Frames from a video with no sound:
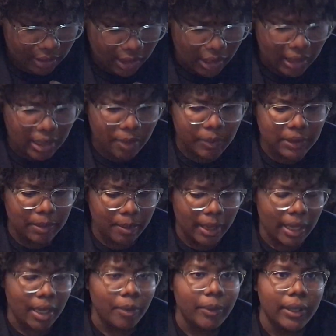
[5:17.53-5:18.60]
And it was
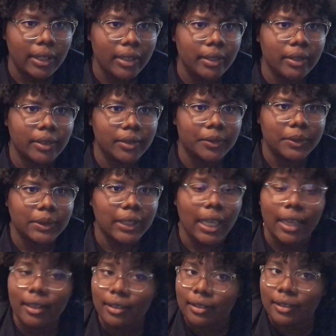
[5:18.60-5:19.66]
made with love. So
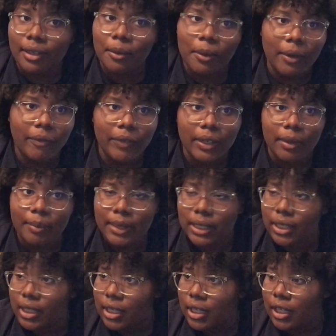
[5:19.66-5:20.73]
I know I'm finna
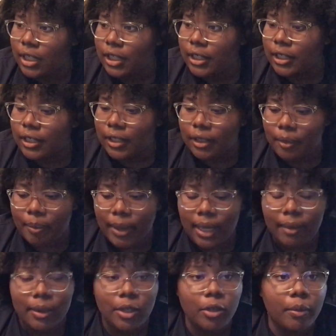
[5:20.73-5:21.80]
be,
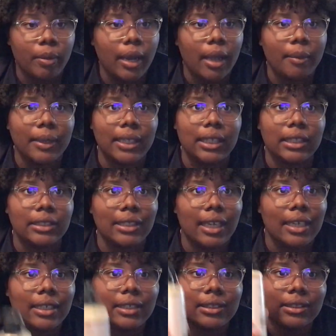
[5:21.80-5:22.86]
baby, you probably can
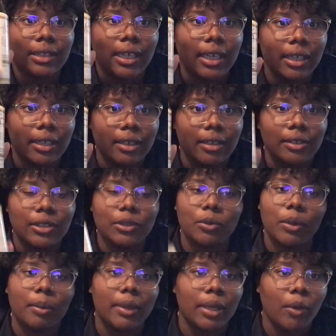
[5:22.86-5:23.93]
take this thing and go
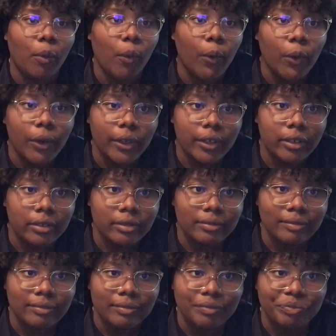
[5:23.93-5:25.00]
swim in the water.
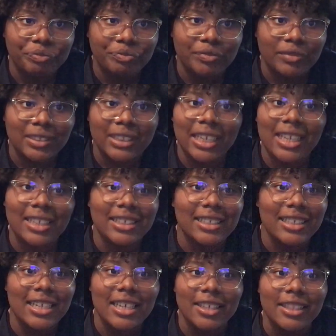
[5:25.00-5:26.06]

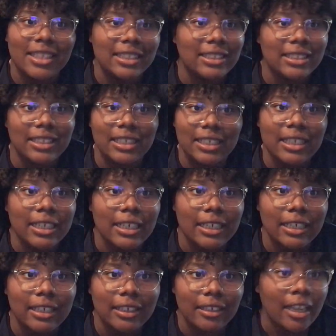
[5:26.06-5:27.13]
Under the
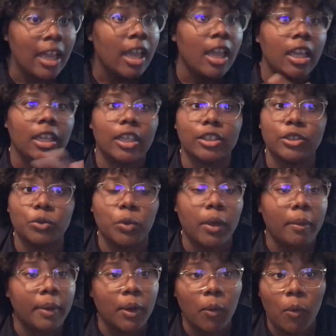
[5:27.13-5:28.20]
sea. Go
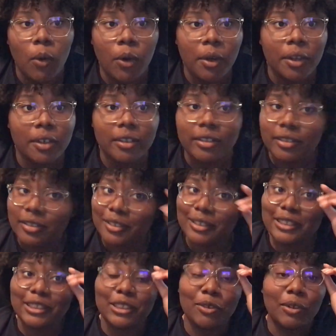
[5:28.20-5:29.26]
swim in the water.
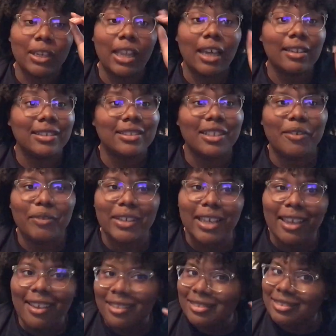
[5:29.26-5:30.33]
Do a lot of stuff for your
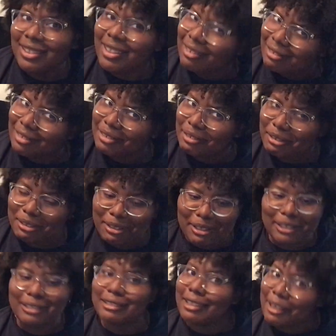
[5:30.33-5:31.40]
hair. Still look
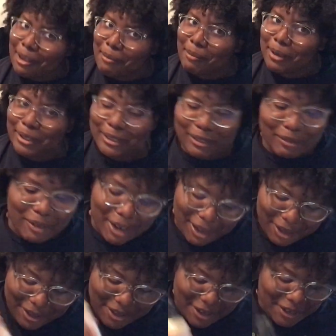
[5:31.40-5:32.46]
good. Still
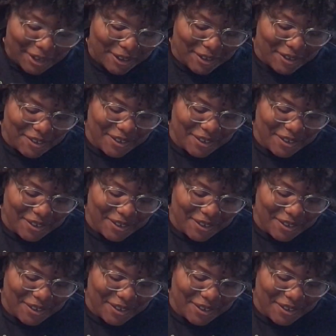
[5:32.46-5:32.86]
moisturize, honey.